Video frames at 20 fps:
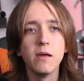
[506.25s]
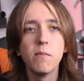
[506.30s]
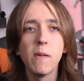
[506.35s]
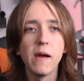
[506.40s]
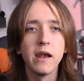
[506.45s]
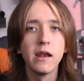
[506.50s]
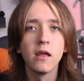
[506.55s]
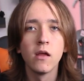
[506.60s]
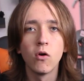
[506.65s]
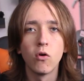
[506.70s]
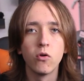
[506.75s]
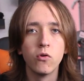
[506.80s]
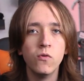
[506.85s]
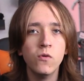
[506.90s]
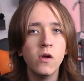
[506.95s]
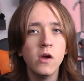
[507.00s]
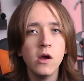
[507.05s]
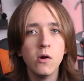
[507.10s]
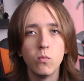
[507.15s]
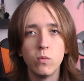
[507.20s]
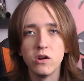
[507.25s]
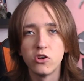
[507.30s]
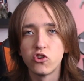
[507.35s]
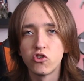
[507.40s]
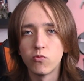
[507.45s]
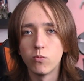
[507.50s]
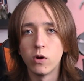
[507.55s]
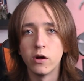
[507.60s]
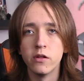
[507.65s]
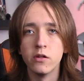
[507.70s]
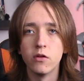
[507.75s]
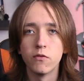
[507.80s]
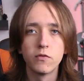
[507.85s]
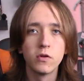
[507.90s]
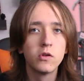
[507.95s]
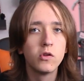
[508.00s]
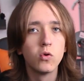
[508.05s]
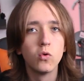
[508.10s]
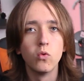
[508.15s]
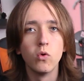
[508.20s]
depending on which one of
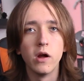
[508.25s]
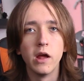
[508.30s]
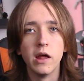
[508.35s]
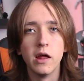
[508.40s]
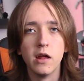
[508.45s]
the two uh,